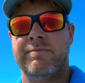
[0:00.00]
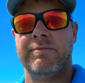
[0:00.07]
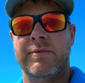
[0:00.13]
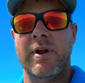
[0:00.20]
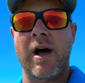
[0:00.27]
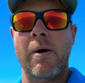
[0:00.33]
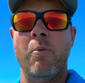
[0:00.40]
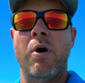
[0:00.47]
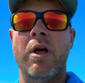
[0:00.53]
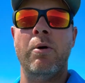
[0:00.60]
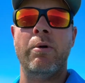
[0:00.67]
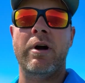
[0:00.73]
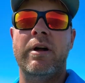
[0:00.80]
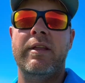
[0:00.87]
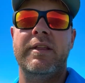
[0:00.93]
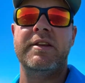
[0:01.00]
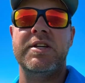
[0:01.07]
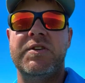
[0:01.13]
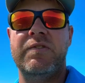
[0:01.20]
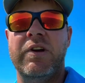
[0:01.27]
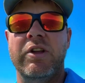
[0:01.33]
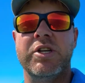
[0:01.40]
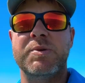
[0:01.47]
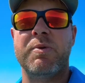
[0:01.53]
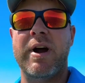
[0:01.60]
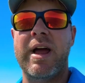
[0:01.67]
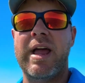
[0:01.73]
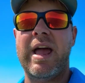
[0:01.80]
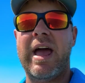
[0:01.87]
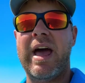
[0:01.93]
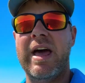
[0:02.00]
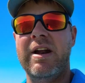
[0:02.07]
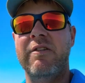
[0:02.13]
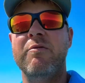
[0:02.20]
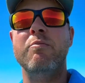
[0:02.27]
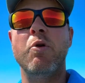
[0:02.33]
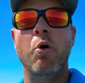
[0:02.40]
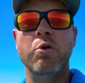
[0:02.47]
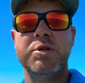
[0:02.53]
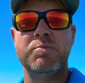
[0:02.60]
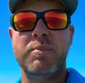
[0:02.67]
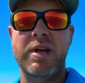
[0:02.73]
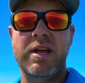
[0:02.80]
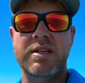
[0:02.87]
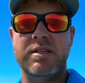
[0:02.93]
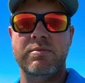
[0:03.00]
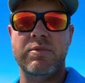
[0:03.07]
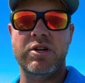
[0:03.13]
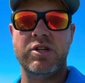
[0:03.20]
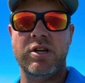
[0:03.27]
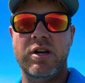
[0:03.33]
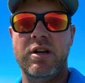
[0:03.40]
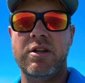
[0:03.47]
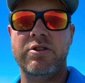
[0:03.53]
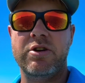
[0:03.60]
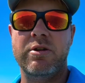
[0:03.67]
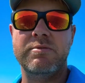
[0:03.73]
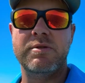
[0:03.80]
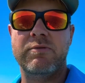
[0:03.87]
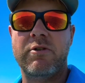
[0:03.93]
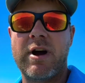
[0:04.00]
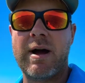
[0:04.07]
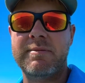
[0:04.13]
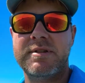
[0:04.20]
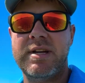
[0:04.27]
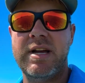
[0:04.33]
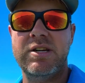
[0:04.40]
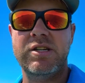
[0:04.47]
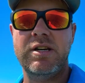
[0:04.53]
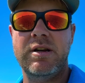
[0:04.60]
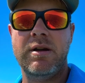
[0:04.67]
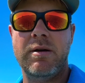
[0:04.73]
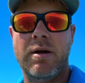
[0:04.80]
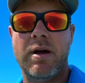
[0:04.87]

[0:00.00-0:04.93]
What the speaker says: Now, I'm well aware that this field is probably ahead of most beans in Michigan in terms of crop staging,